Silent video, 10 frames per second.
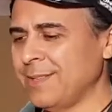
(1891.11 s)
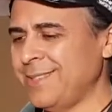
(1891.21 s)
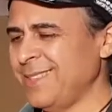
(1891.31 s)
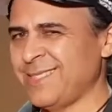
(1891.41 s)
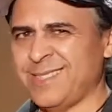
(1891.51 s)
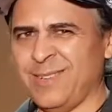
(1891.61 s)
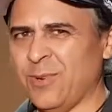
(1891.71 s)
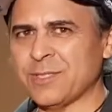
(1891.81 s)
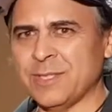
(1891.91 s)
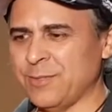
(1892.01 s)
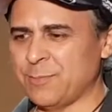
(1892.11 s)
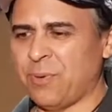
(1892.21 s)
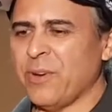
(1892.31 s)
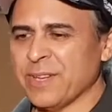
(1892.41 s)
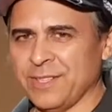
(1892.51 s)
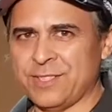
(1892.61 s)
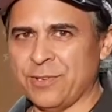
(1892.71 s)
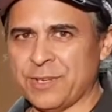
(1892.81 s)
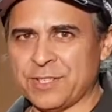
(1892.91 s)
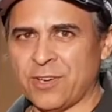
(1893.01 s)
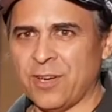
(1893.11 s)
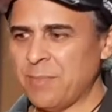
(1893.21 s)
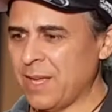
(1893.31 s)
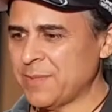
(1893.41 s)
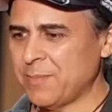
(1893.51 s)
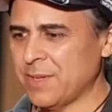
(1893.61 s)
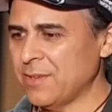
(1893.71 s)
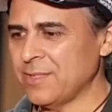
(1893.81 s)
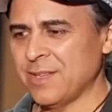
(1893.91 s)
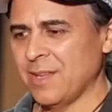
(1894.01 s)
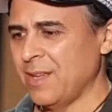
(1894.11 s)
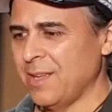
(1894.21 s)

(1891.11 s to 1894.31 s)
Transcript: It didn't. It was it was pointless doing a time lapse because,